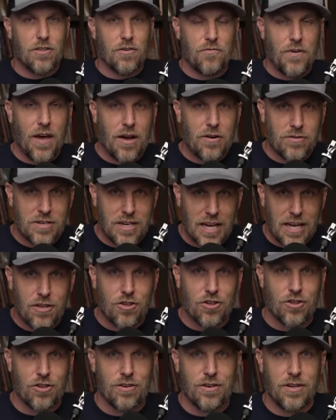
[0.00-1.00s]

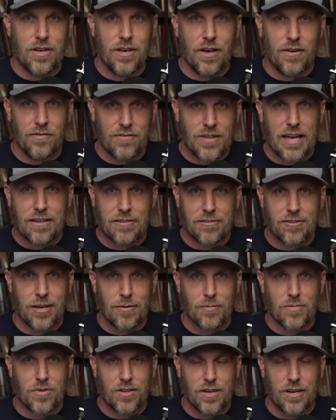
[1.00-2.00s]
foundation of that
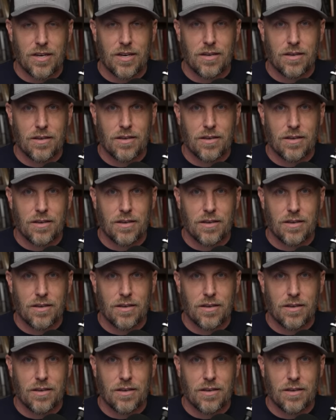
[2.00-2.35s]
same city.